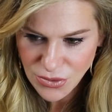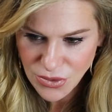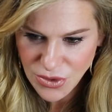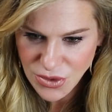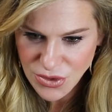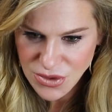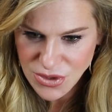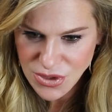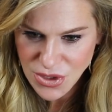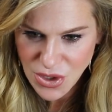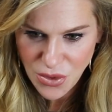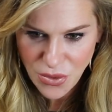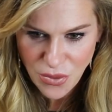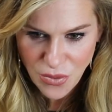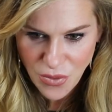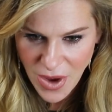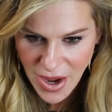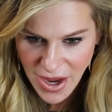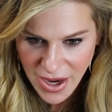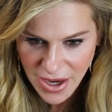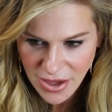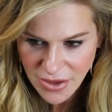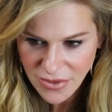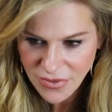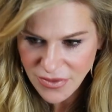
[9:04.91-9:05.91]
there's no
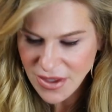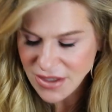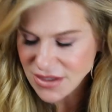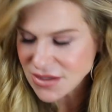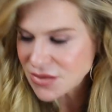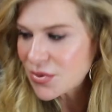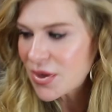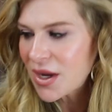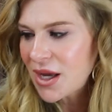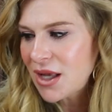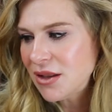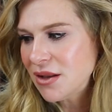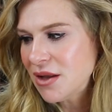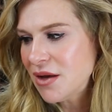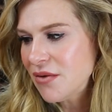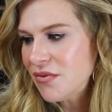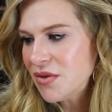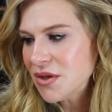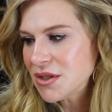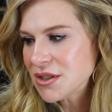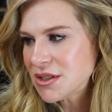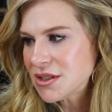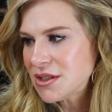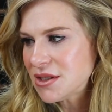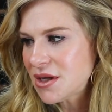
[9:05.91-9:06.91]
white. That's why I love
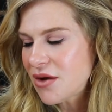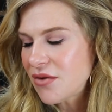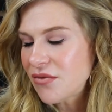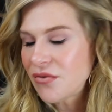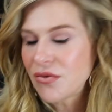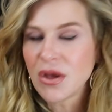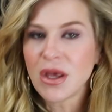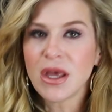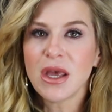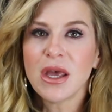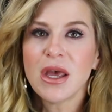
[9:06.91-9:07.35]
this stuff.